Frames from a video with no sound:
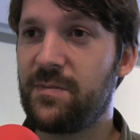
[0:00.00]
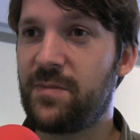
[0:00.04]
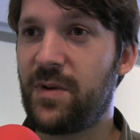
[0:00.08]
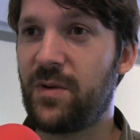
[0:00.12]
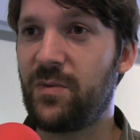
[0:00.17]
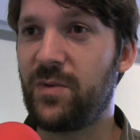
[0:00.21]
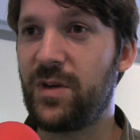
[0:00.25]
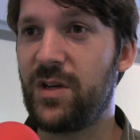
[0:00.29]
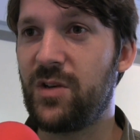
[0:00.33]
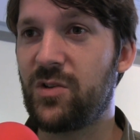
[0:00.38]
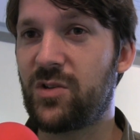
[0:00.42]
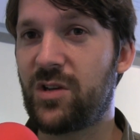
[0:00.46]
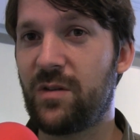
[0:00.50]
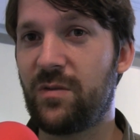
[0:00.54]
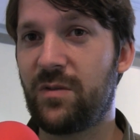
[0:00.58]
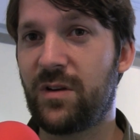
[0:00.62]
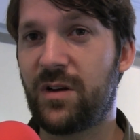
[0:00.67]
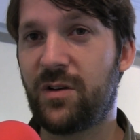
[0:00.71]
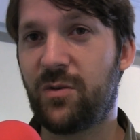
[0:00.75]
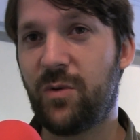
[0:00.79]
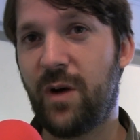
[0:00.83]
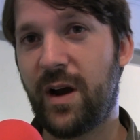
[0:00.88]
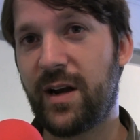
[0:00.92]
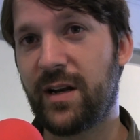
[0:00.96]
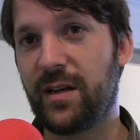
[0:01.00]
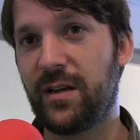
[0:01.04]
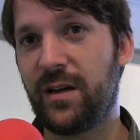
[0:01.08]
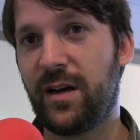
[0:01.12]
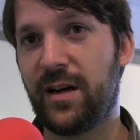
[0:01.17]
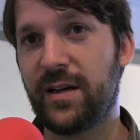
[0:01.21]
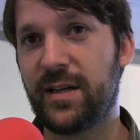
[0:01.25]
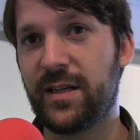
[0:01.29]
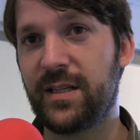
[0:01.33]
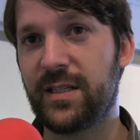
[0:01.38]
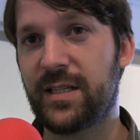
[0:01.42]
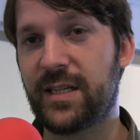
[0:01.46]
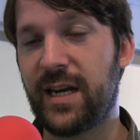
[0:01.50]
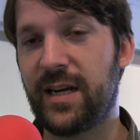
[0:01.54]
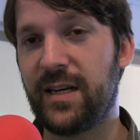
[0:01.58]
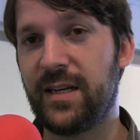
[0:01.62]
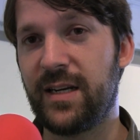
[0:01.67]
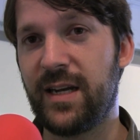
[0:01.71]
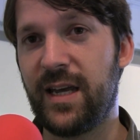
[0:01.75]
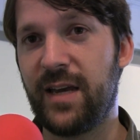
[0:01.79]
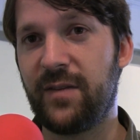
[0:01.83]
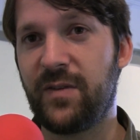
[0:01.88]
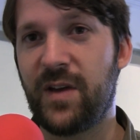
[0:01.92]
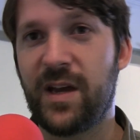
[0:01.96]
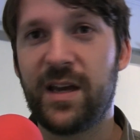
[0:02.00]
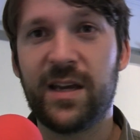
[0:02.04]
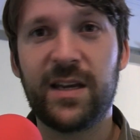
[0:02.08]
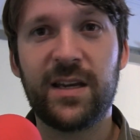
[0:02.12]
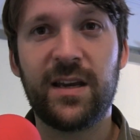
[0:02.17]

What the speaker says: but we use it quite a lot in Scandinavia.